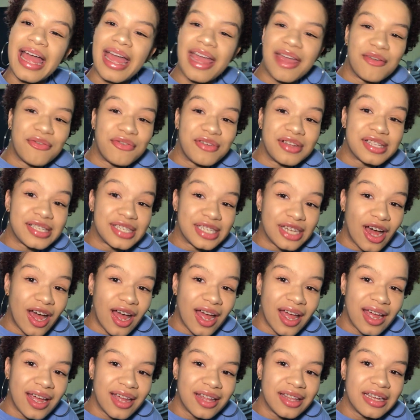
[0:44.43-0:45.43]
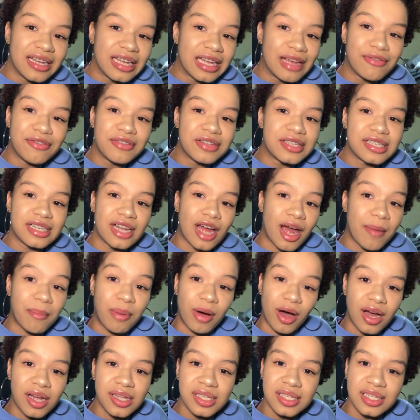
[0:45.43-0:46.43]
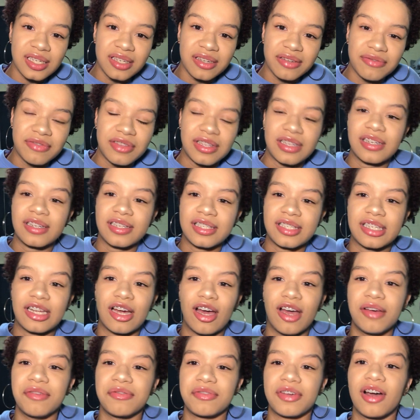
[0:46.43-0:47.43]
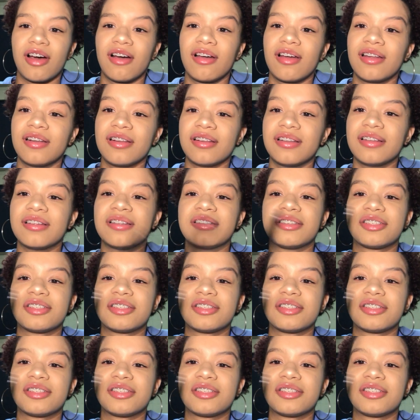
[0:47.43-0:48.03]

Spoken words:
if it's not positive, then it's not of God.